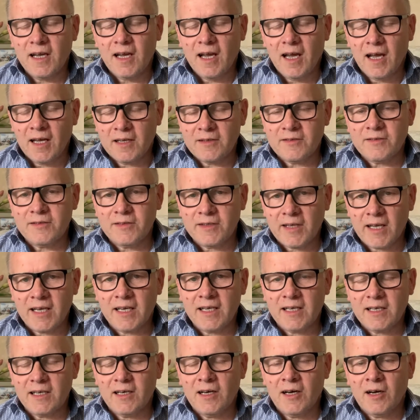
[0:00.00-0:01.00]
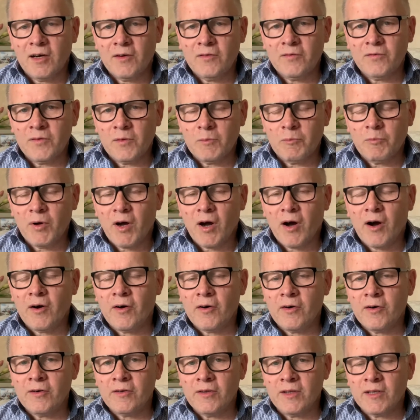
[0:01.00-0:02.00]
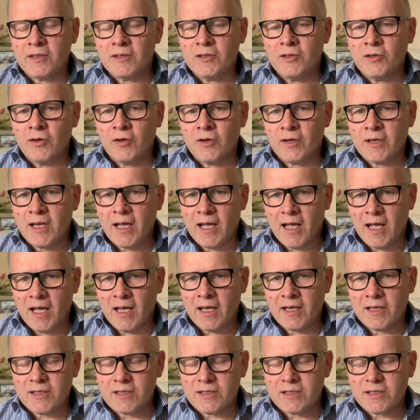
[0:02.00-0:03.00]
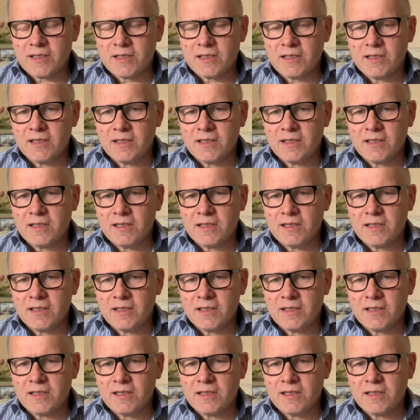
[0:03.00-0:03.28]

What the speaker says: And think of the power that God has